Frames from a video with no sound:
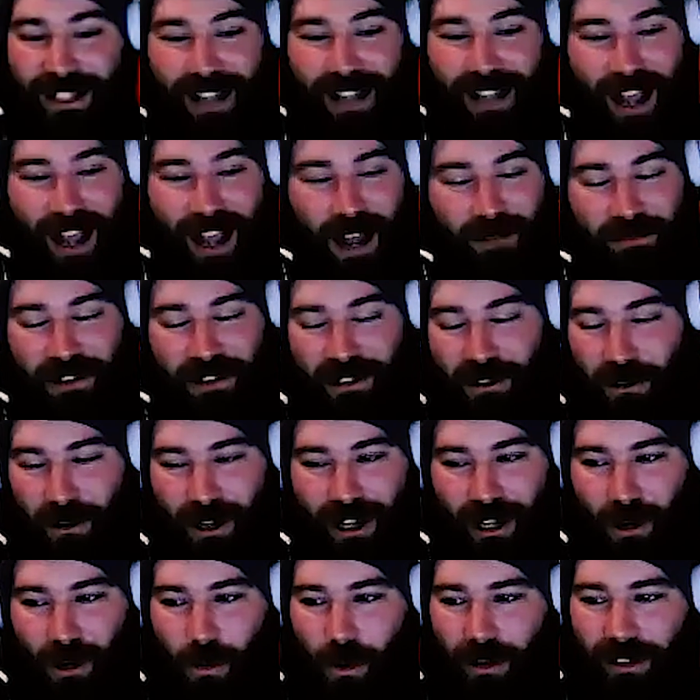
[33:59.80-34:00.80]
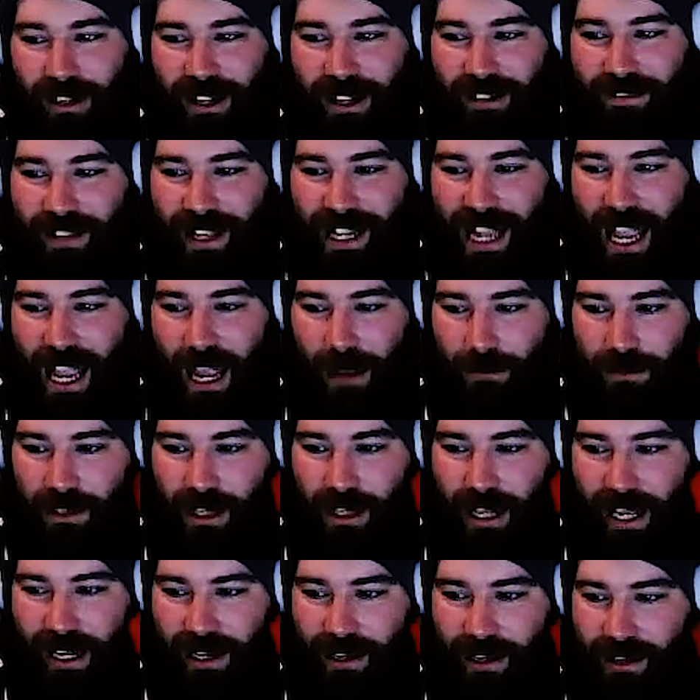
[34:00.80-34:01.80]
I'm just talking quality of their games.
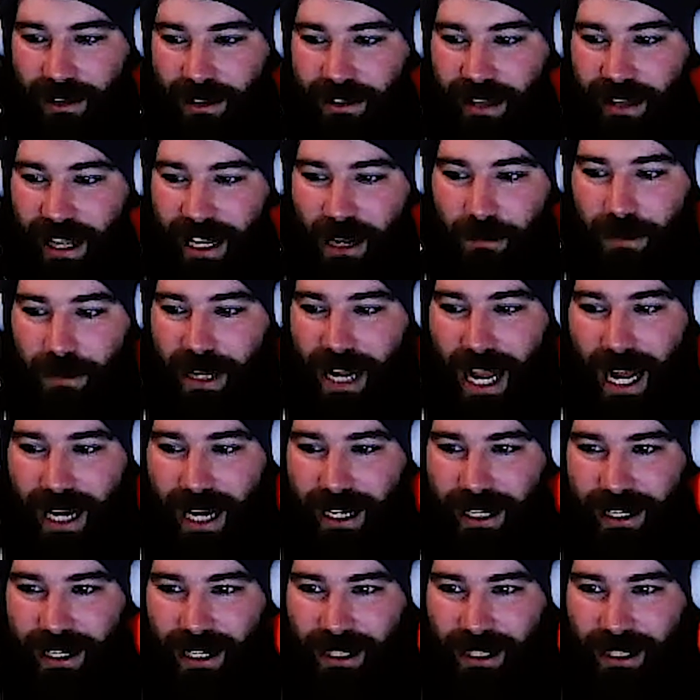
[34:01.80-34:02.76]
They can be heated a